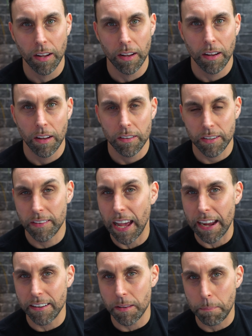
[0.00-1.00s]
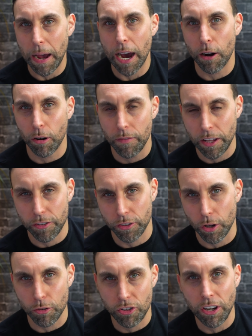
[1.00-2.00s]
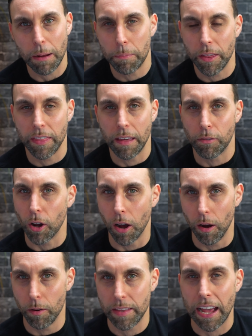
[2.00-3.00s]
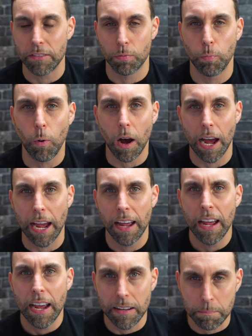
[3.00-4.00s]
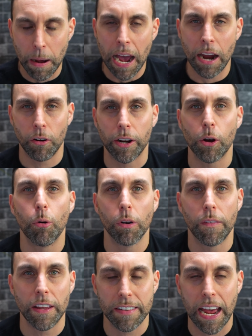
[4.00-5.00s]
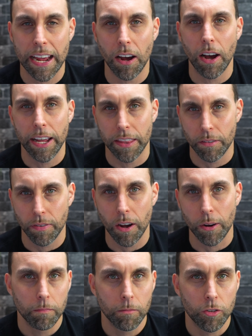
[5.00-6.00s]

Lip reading: So that is the power of this new chip that they've got, and that's why it's powering all of this AI in the phone.